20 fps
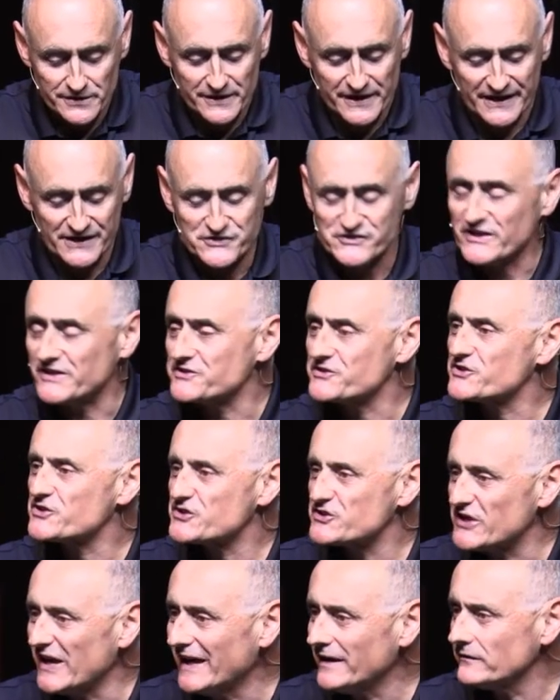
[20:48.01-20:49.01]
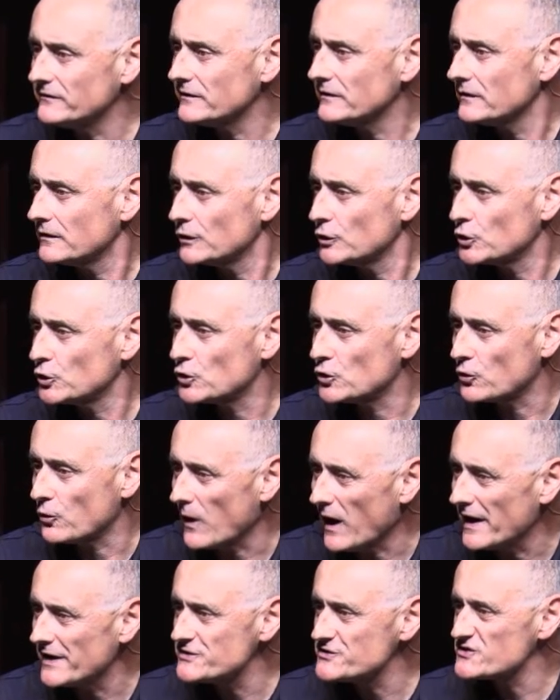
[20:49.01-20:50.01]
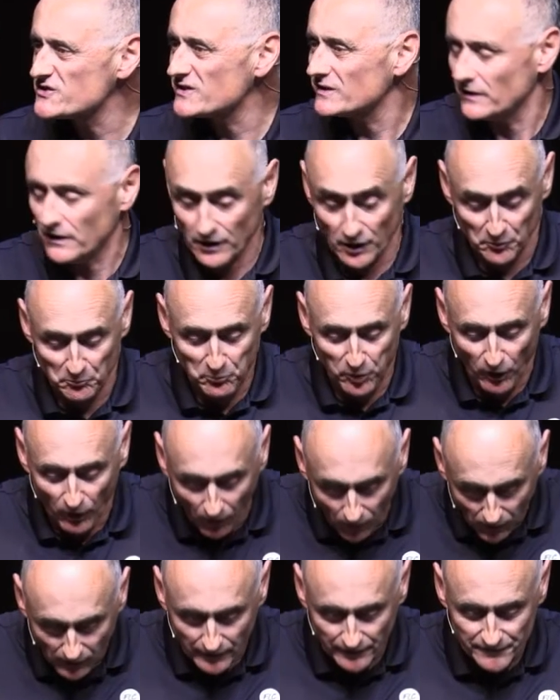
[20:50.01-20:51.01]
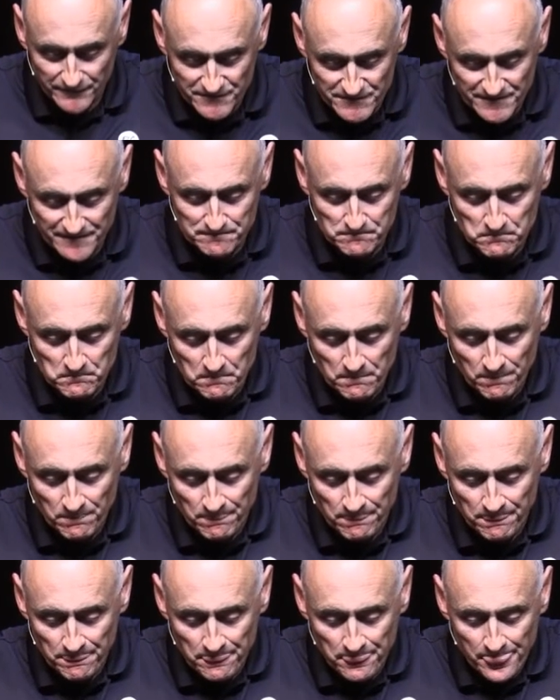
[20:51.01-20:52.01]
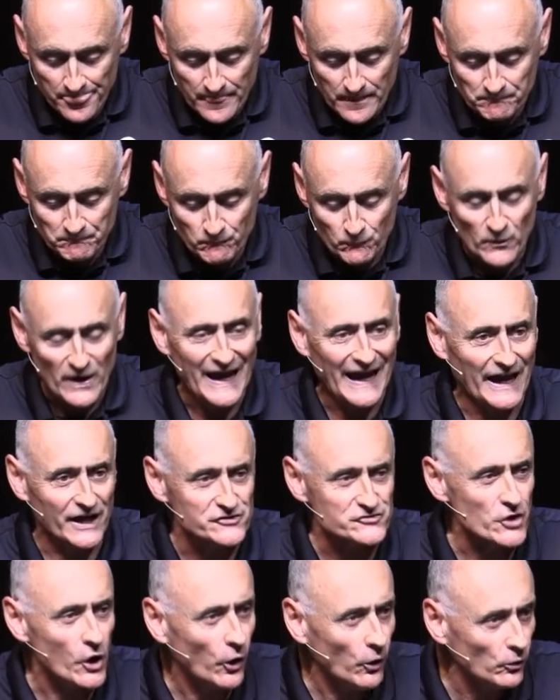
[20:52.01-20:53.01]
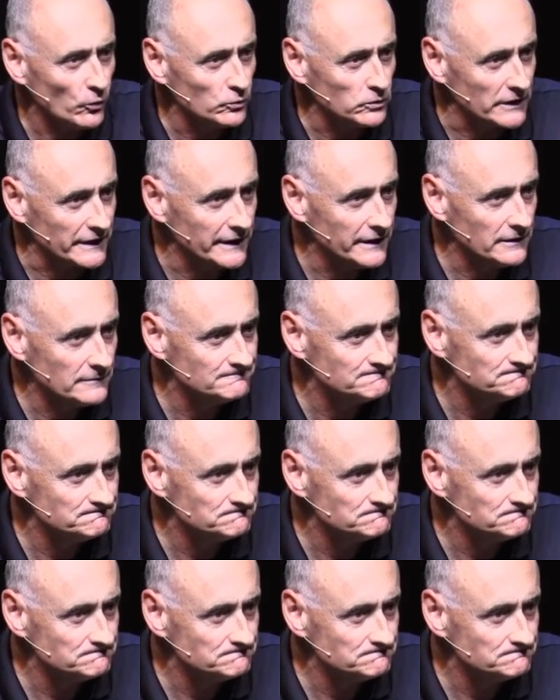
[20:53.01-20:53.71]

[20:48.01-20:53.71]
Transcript: He says, "Set Christ apart as holy."